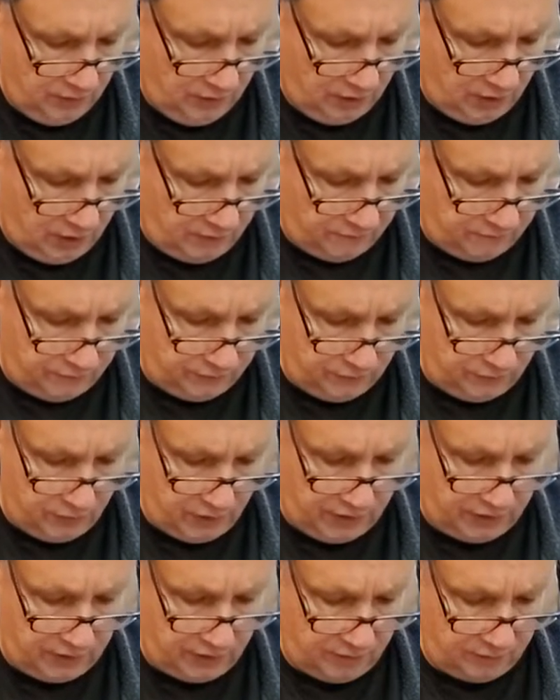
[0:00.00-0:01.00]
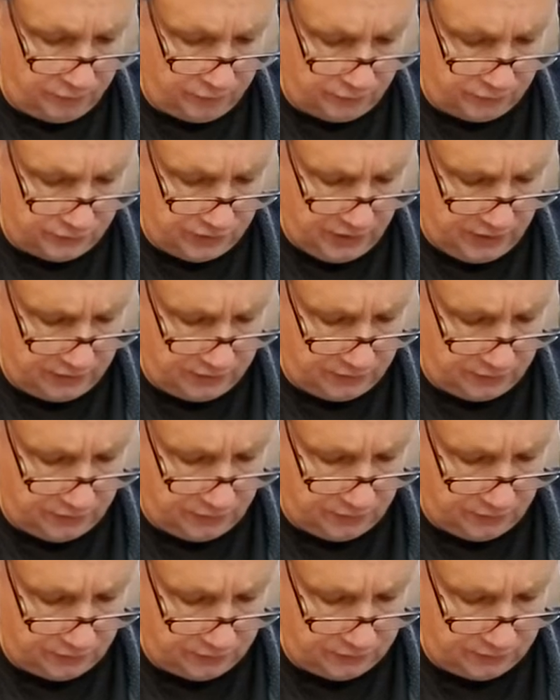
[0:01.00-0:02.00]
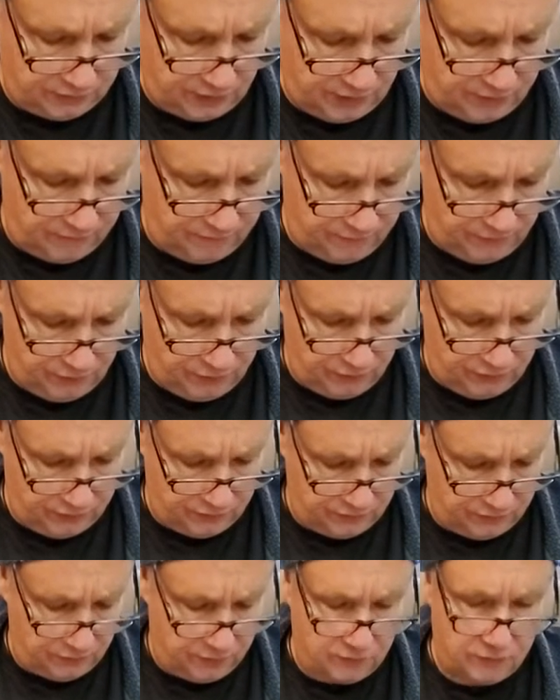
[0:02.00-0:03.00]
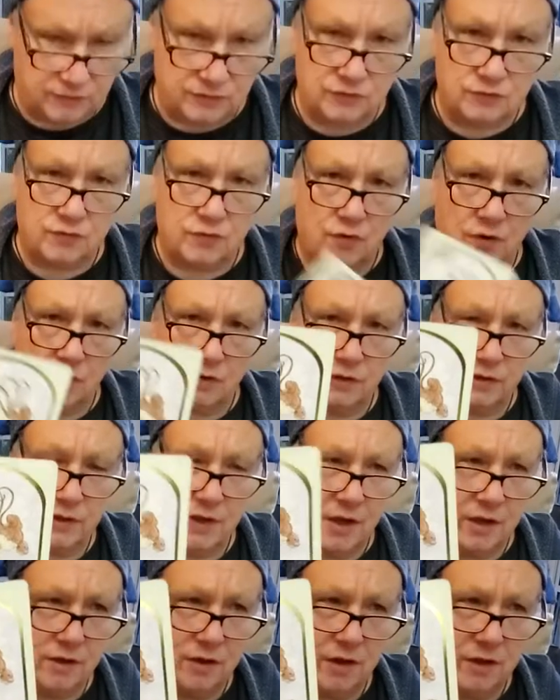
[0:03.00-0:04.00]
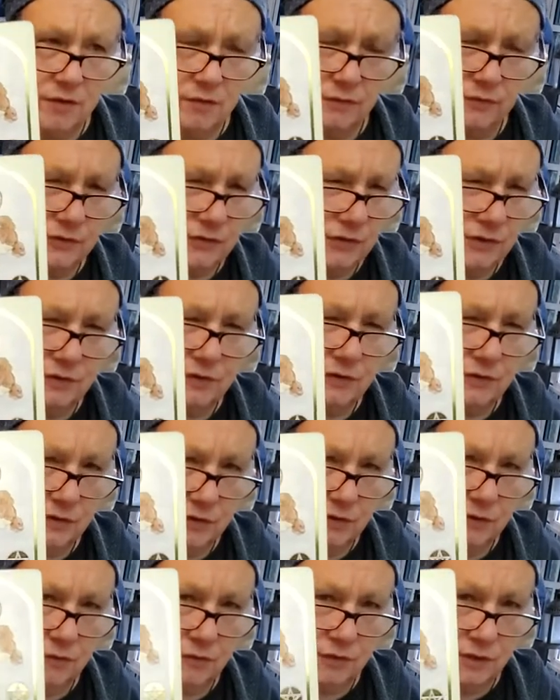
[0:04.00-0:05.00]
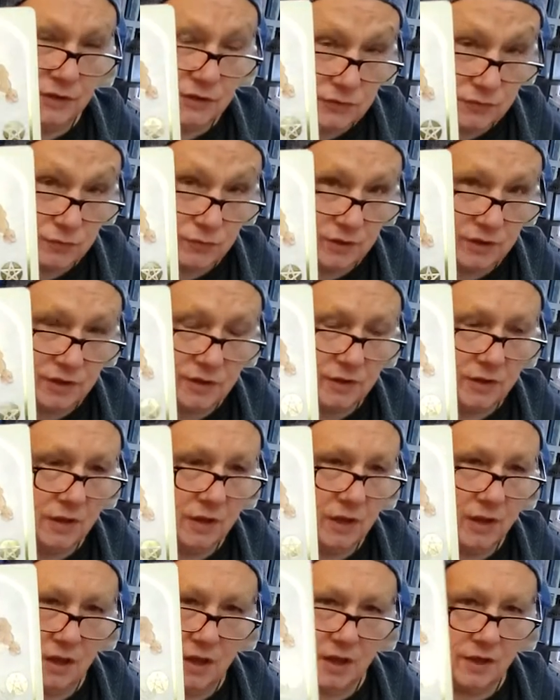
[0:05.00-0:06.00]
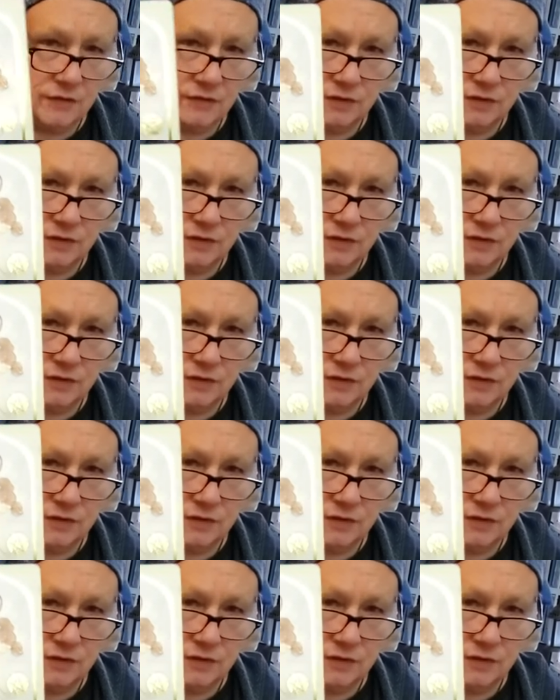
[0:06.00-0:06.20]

I feel like I'm projecting here. I feel this very strongly. I don't see this here in this reading as